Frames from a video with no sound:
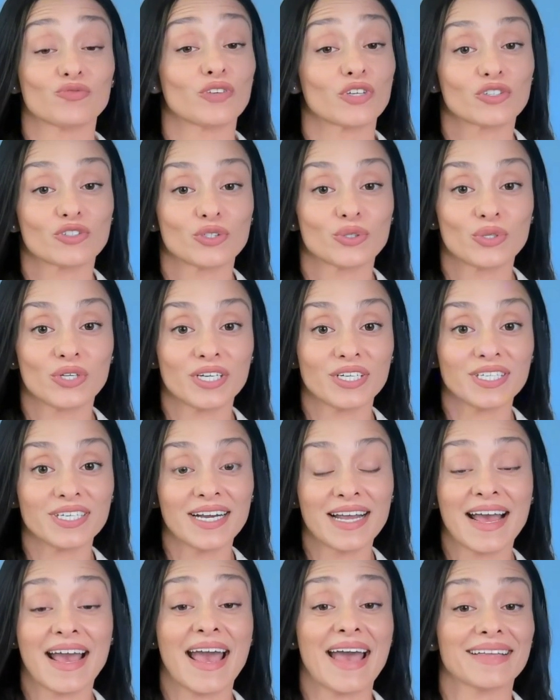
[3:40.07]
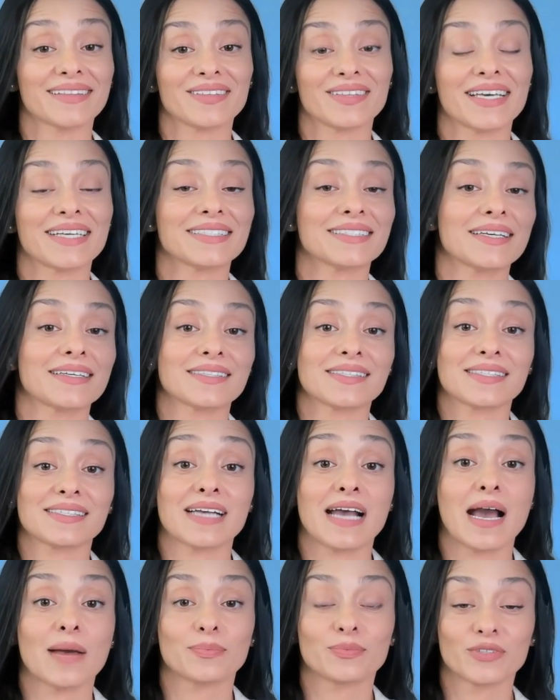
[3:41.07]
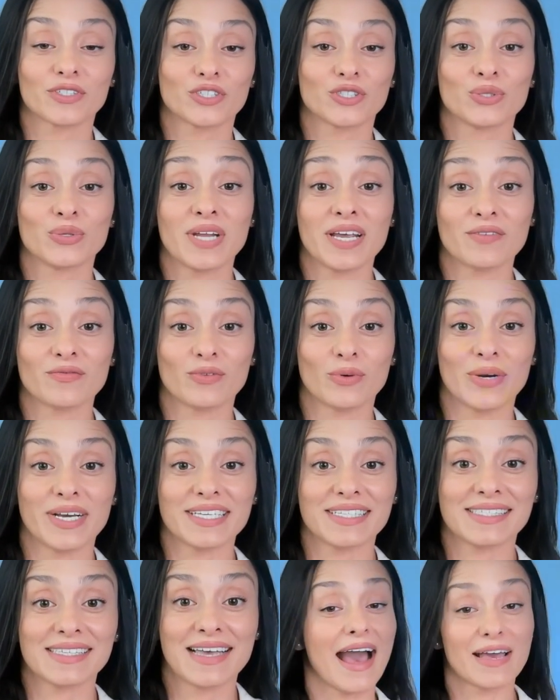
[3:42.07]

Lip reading: recruiter, and LinkedIn's top recruiting voice.